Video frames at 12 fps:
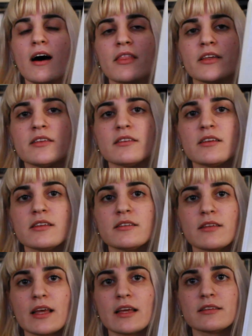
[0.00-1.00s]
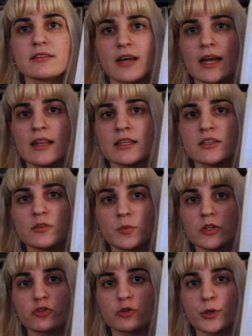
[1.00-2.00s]
This is a silent
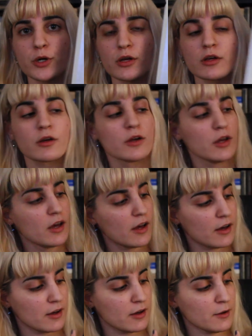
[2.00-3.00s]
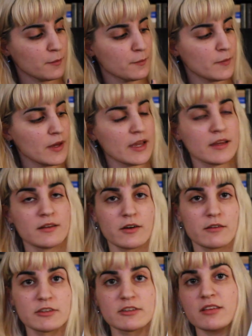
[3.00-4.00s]
picture book. And
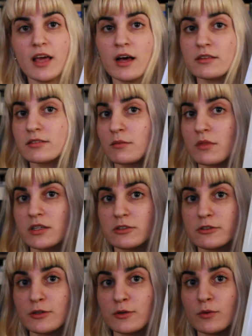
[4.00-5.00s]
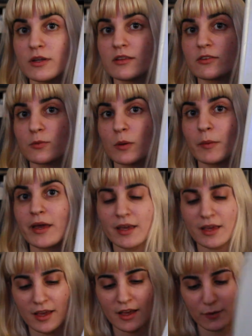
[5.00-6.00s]
obviously has something to do with
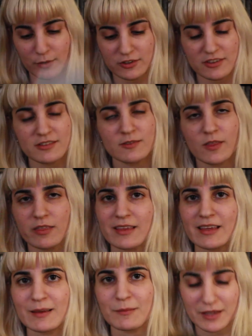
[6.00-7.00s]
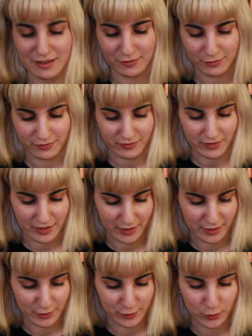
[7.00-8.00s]
swimming, which is the theme, if
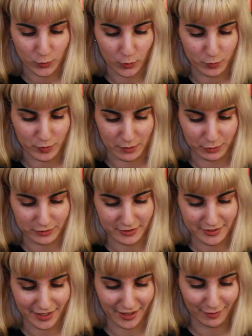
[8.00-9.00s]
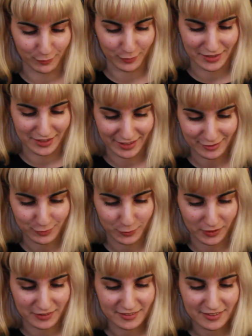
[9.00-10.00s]
you won't be able to tell with the next
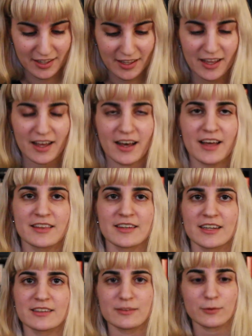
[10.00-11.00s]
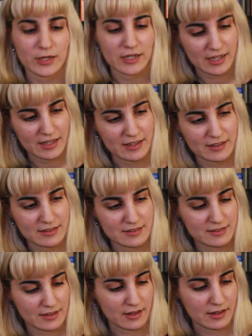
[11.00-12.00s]
ones. The next one
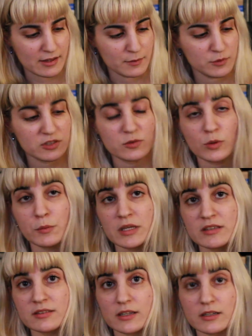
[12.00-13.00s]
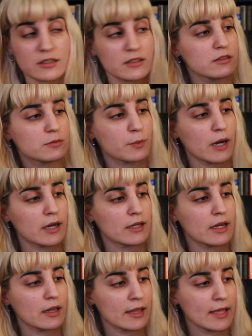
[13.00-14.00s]
is Swimming Studies
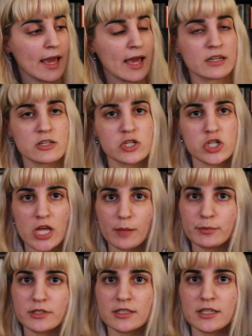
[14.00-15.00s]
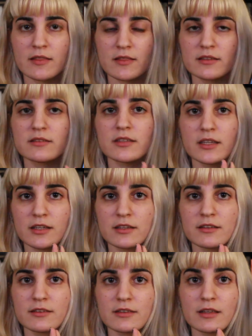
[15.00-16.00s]
by Leanne Shapton, and this
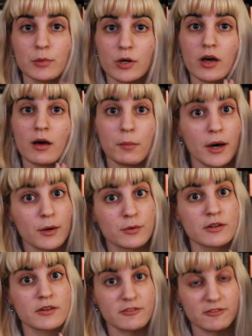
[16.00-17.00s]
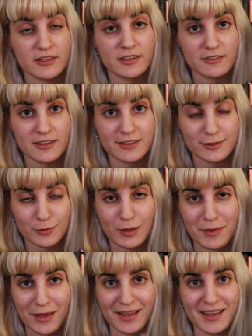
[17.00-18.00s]
is a book about
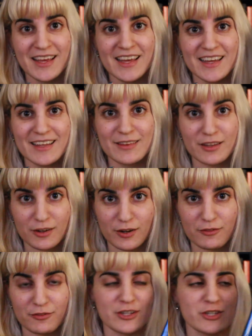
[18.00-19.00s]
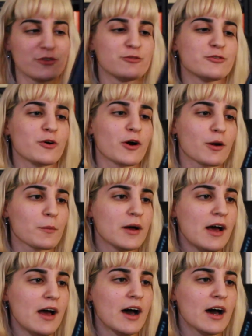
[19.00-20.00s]
swimming in the nonfiction form.
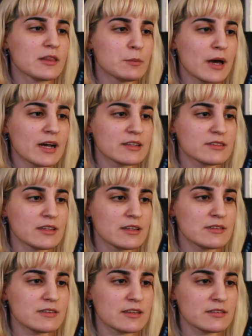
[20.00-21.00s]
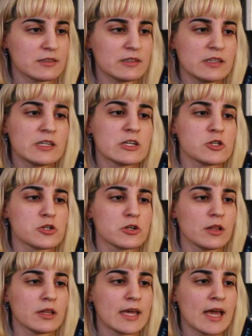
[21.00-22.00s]
The back says, as a
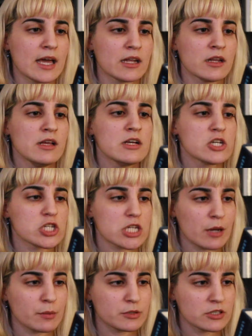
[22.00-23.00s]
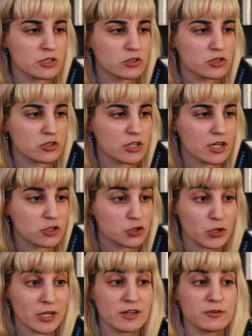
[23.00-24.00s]
teenager, Leanne Shapton
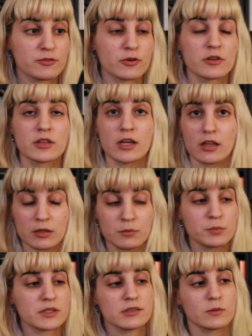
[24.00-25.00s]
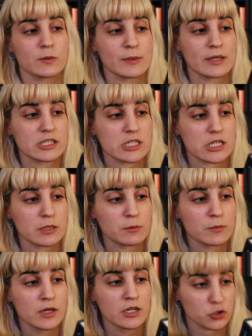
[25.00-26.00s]
trained for the Olympic swimming
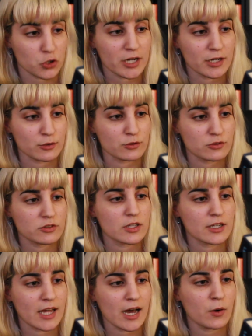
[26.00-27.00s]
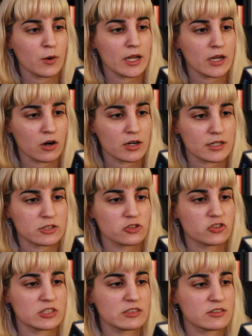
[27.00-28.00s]
team trials. Now an artist,
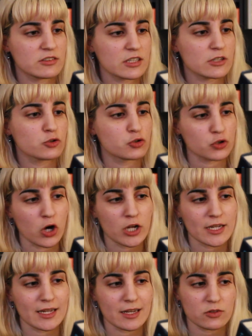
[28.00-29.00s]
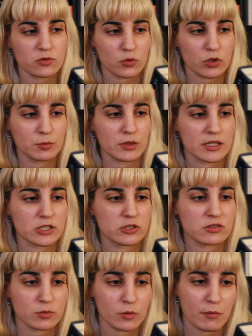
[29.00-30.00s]
she's still drawn inexorably to
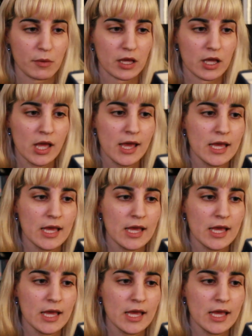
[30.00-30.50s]
swimming.